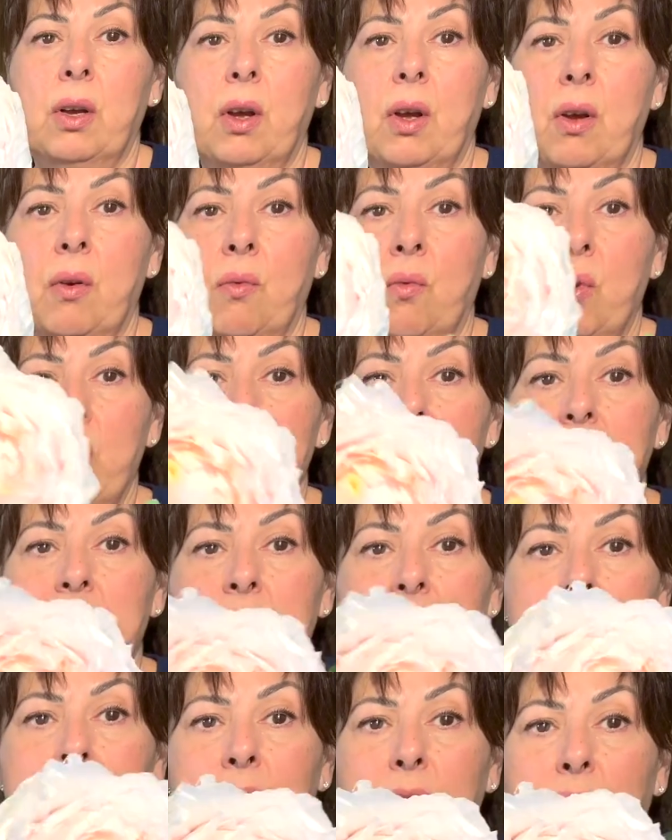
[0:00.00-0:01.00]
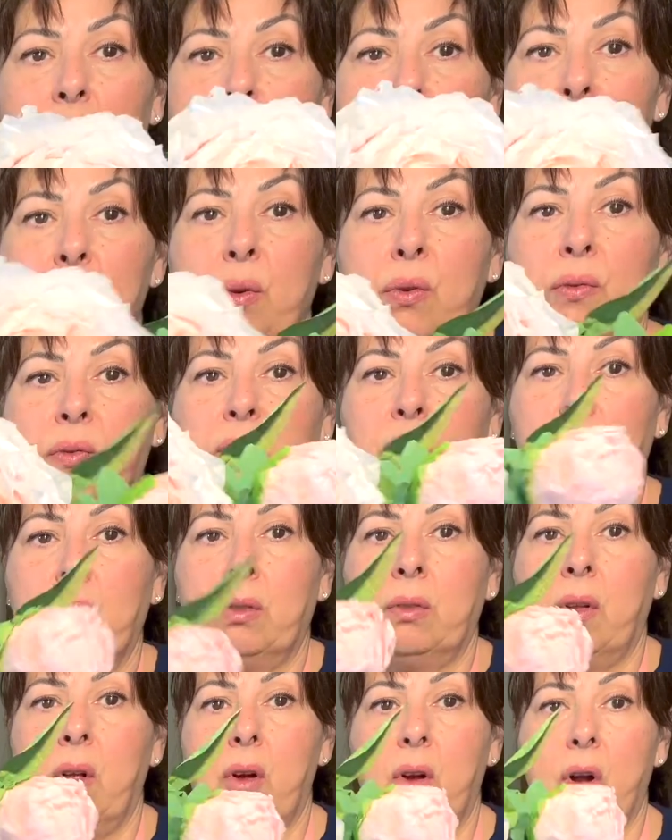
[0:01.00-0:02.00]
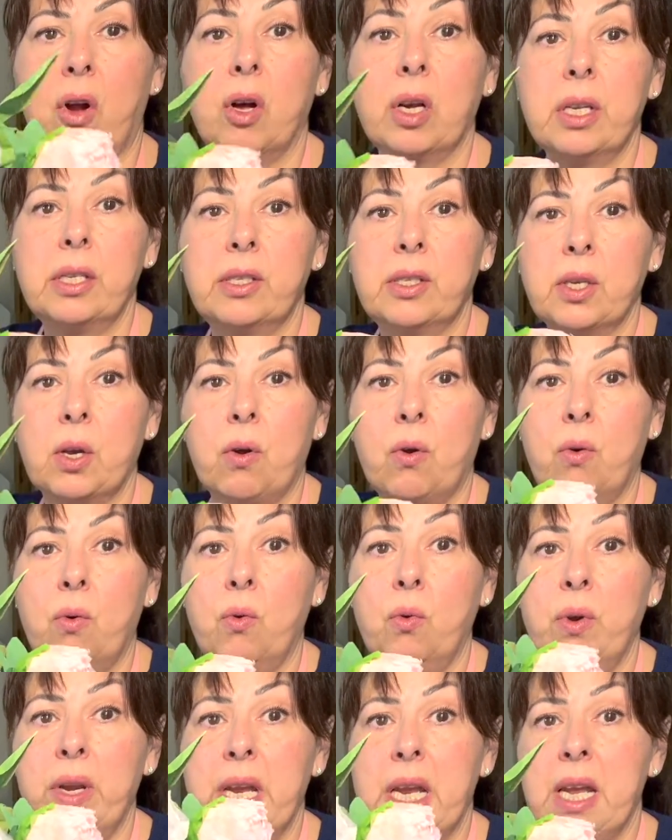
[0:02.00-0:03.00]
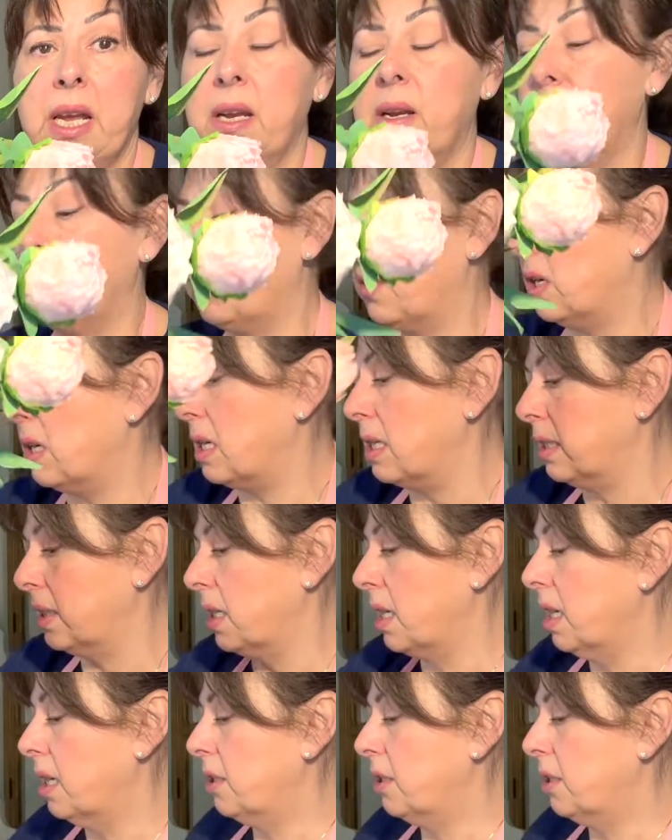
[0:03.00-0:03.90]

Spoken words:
wouldn't this look beautiful on its own in a vase?